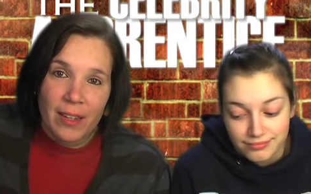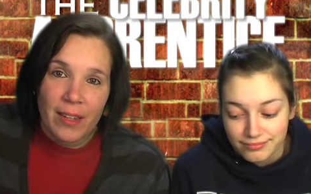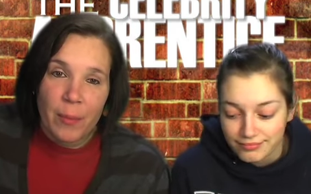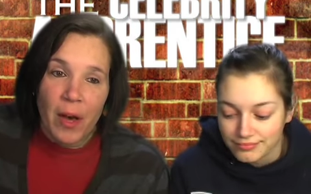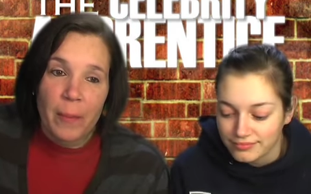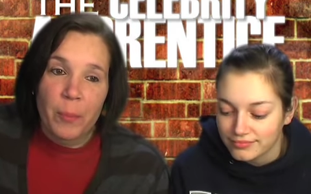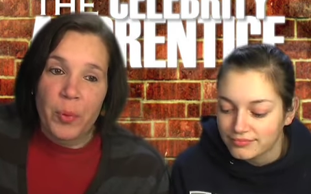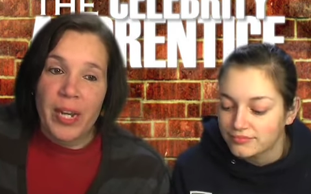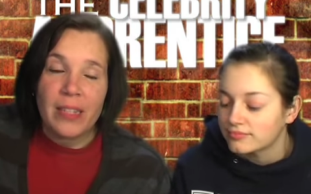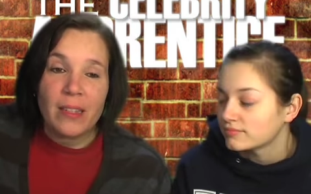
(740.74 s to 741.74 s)
Speaker 1: Come on,
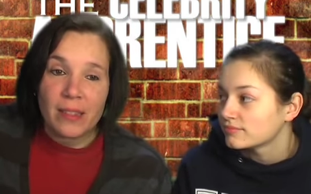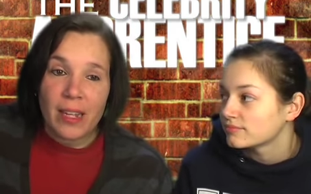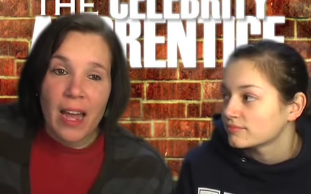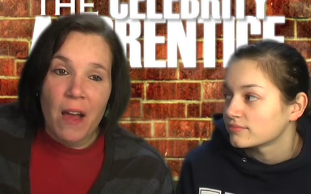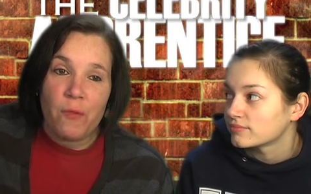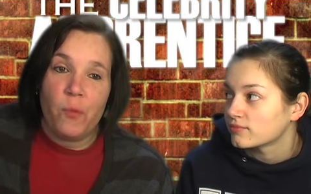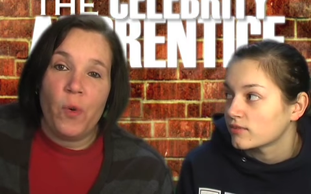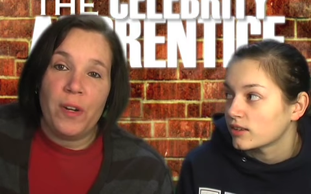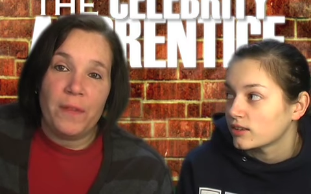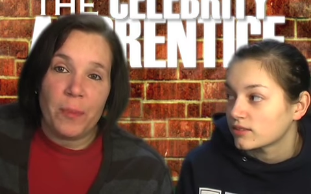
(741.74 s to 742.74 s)
Brandy's going to have
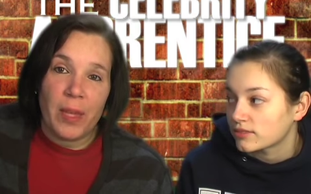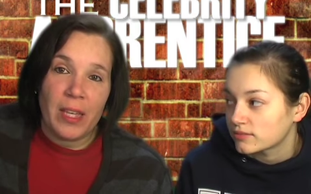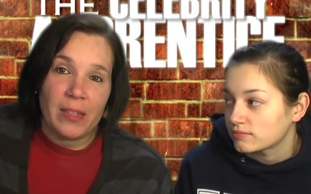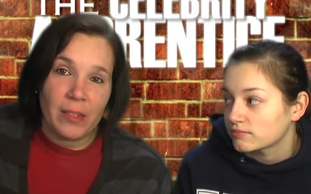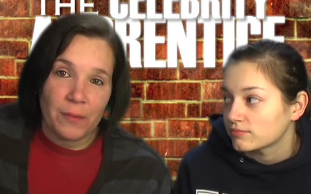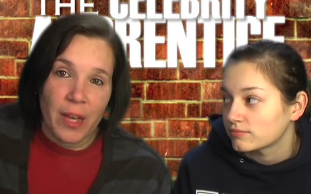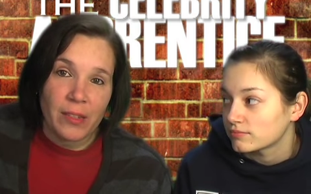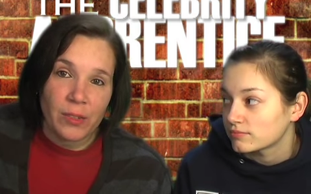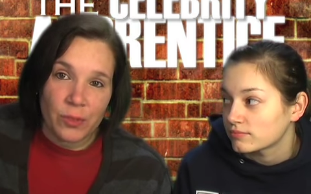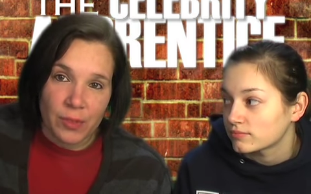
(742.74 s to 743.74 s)
one of the biggest
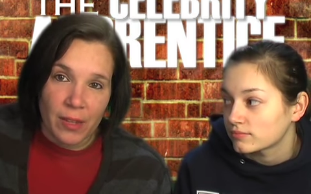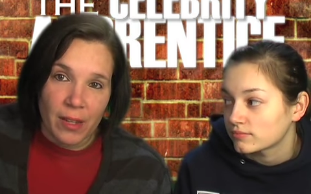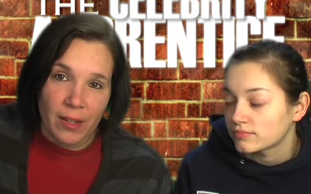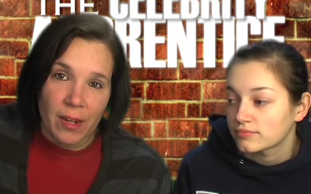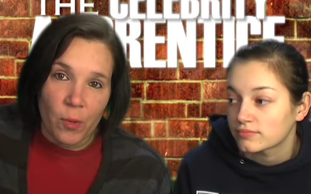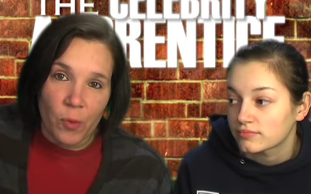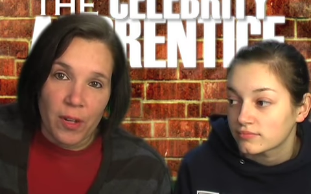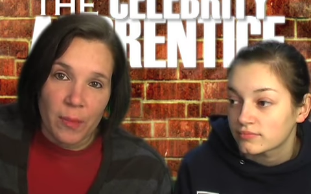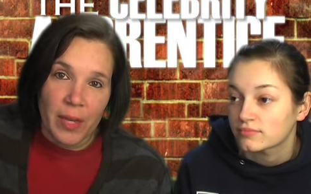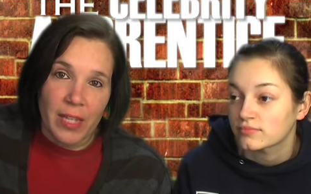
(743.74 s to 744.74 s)
investors that, you know, one of
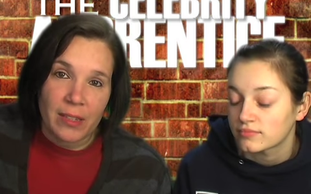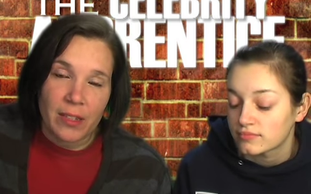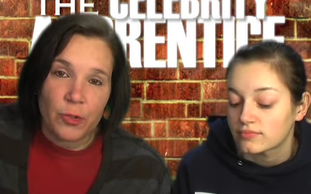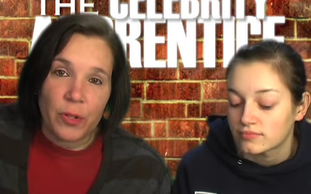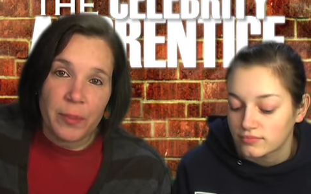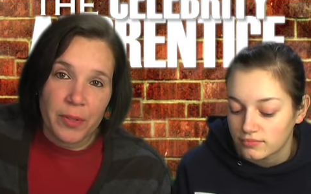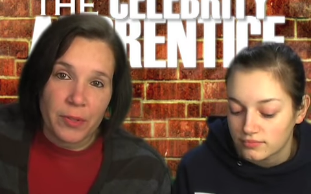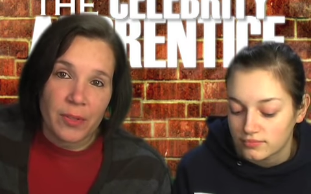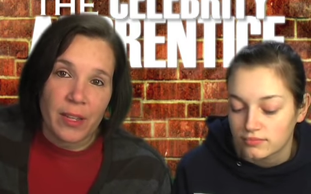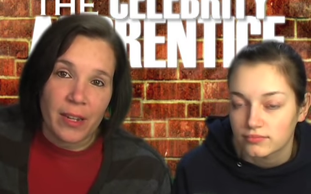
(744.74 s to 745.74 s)
the biggest
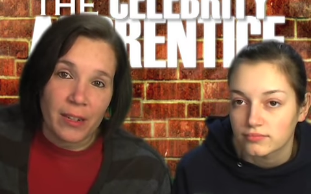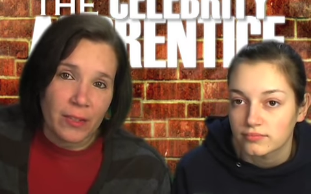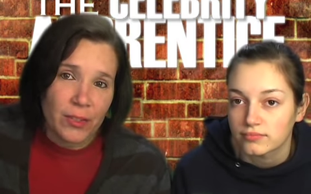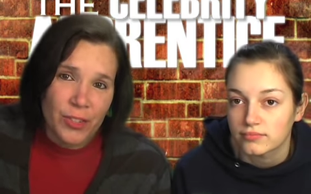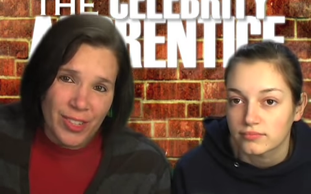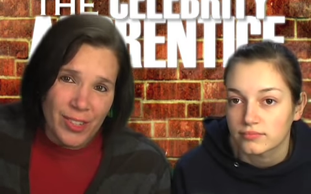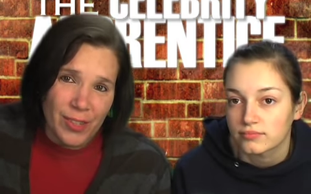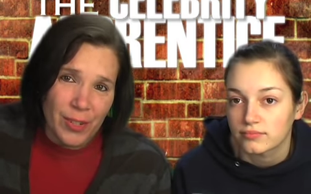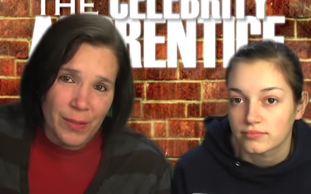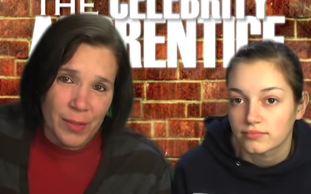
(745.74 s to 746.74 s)
contributors there. She
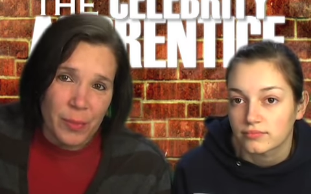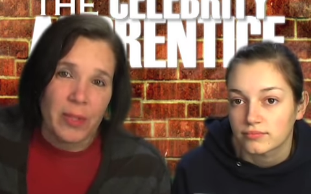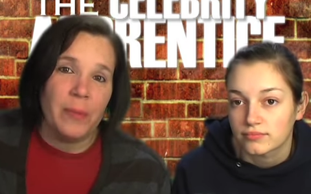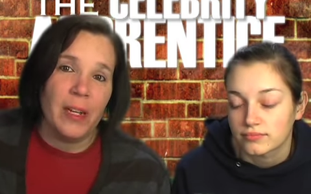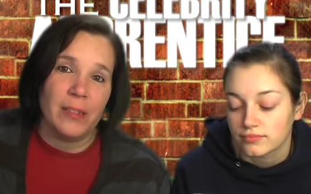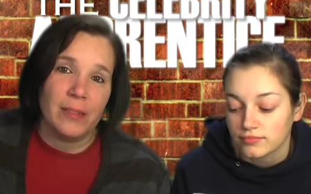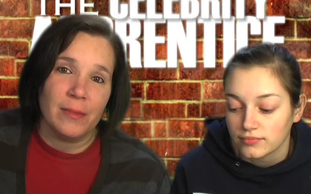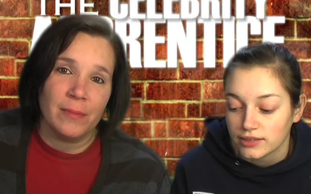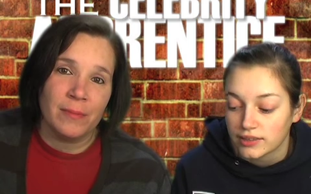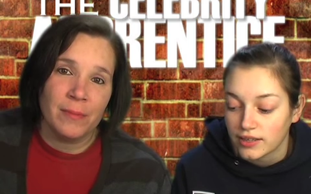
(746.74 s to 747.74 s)
deserves to be a model.
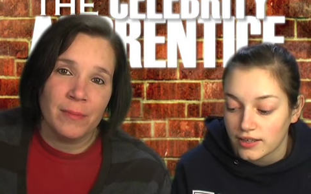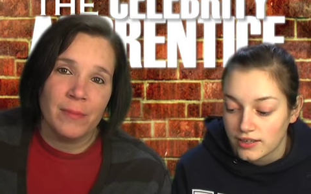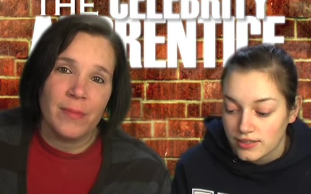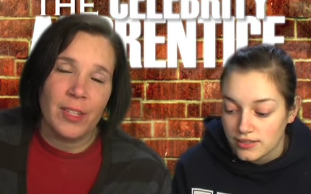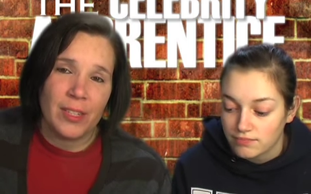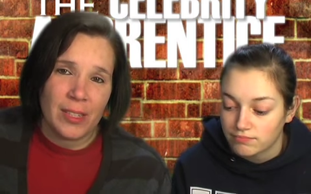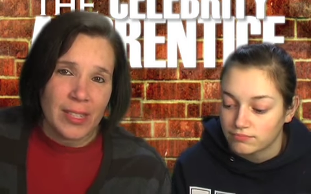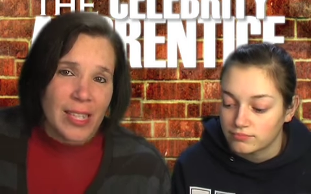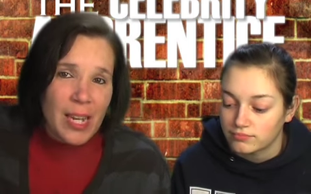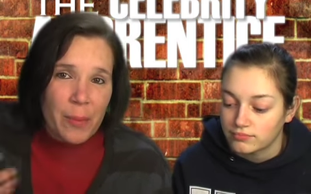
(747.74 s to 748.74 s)
Yes. Because it's
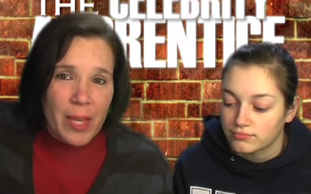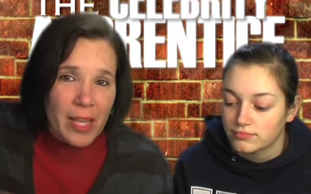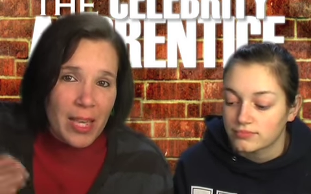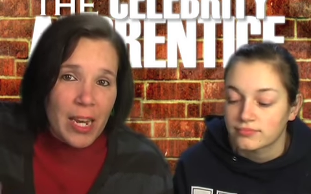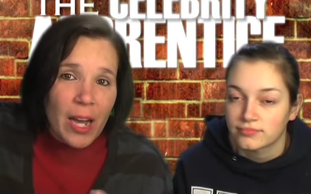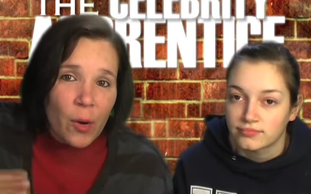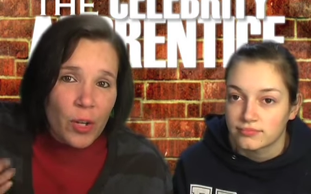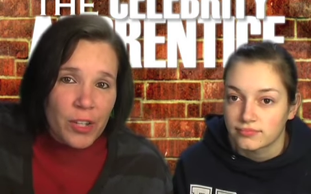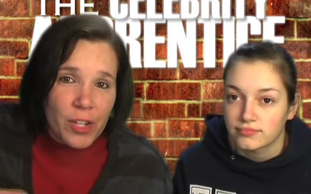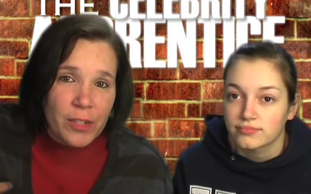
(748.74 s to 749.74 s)
going to be, you know,
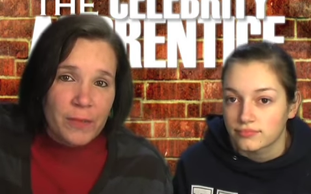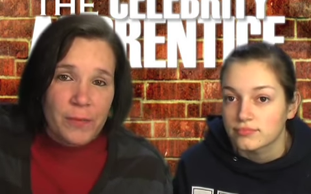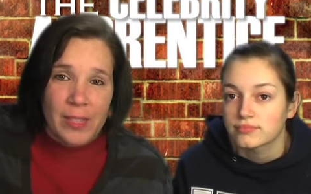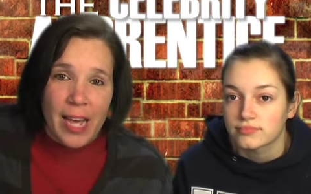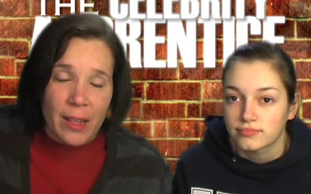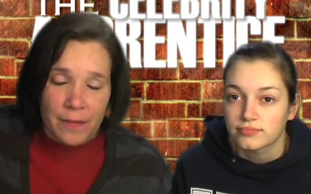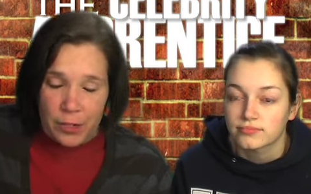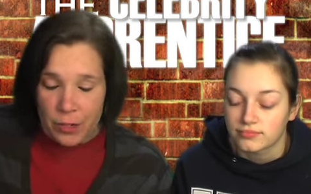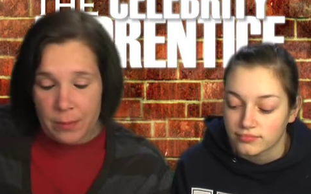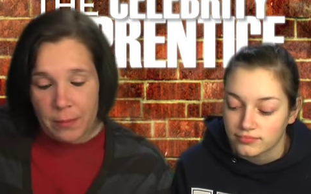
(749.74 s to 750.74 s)
good
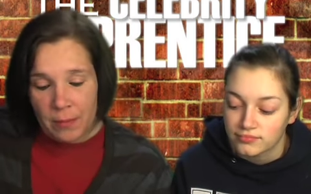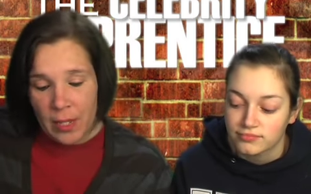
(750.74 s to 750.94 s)
television.